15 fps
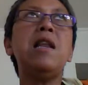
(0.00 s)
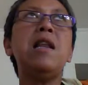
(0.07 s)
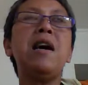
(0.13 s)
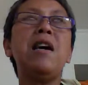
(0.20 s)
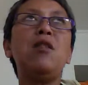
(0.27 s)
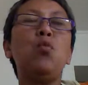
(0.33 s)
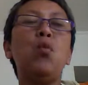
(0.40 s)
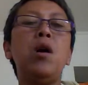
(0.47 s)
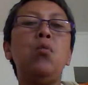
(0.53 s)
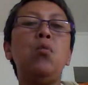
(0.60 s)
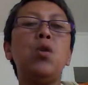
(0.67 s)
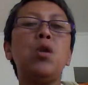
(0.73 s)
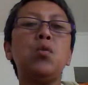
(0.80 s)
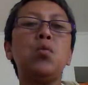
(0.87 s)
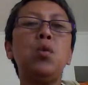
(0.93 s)
This is the ninth
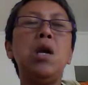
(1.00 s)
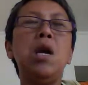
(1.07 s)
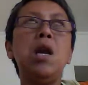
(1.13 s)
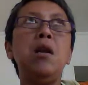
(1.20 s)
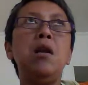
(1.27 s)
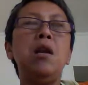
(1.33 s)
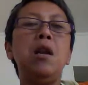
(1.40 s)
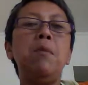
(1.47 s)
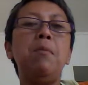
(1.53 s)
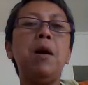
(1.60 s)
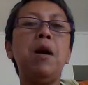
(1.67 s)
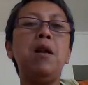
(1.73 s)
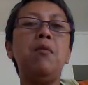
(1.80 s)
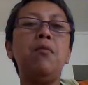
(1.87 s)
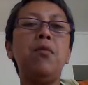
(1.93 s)
one. Was really
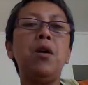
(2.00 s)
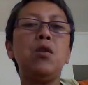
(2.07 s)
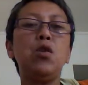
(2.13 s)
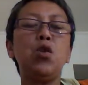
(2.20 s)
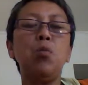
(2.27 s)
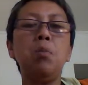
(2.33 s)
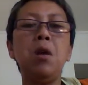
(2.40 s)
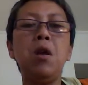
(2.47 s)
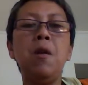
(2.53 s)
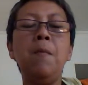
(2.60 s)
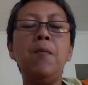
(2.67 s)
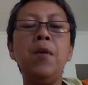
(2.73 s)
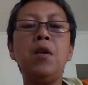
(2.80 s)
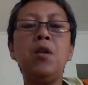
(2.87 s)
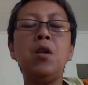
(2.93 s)
really bad. It took
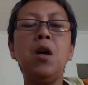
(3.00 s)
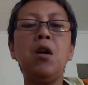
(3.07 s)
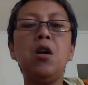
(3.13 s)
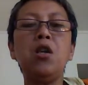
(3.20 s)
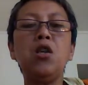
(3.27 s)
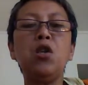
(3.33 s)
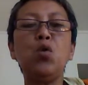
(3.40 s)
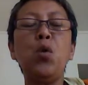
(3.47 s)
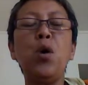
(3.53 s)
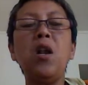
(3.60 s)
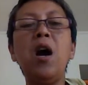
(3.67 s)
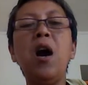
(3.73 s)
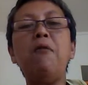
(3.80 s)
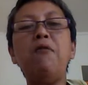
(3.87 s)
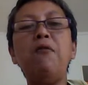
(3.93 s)
me, it's
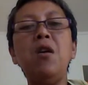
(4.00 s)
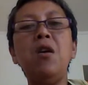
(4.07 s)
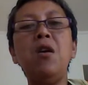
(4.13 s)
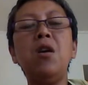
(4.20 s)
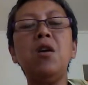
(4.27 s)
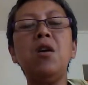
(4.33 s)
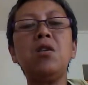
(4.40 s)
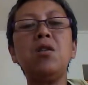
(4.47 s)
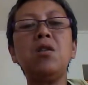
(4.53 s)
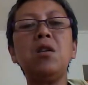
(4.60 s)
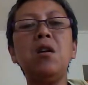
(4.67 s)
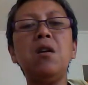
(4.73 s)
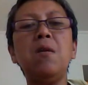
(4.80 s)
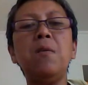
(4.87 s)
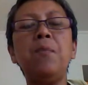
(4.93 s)
2.5
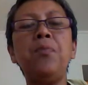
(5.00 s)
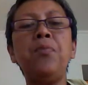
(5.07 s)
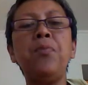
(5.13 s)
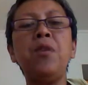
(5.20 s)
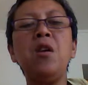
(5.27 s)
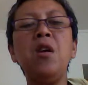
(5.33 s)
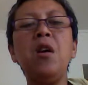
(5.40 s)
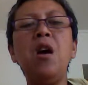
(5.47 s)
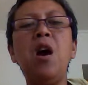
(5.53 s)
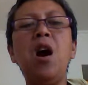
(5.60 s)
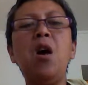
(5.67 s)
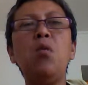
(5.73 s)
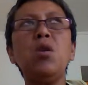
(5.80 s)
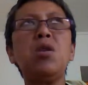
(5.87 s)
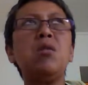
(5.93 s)
years.
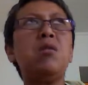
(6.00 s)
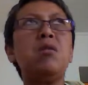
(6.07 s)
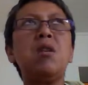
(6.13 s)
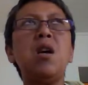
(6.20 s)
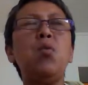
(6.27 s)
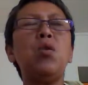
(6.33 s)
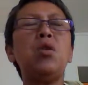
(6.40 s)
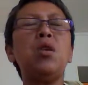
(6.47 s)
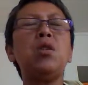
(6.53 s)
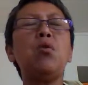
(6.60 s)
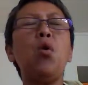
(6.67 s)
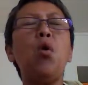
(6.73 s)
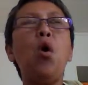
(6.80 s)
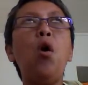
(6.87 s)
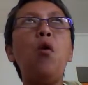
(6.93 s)
It
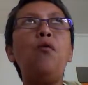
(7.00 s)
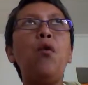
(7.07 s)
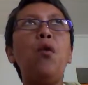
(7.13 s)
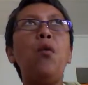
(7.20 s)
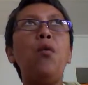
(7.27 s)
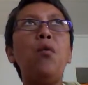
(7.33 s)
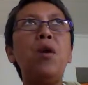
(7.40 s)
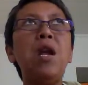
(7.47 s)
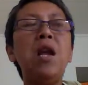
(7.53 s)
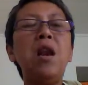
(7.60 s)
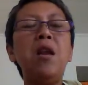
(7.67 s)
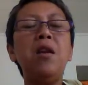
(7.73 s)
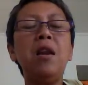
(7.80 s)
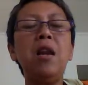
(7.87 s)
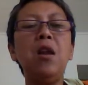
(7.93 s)
was just awful,
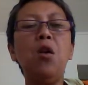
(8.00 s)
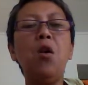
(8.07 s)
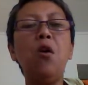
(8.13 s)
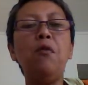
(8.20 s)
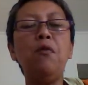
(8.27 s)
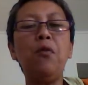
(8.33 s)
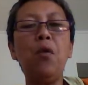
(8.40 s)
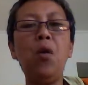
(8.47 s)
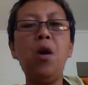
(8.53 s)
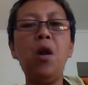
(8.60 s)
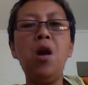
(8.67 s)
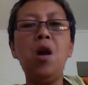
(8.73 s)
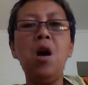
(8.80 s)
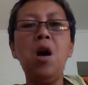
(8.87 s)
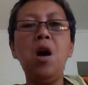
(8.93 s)
really really
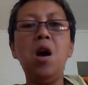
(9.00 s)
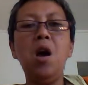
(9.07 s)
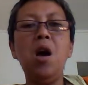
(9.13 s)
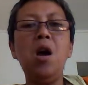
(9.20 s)
awful.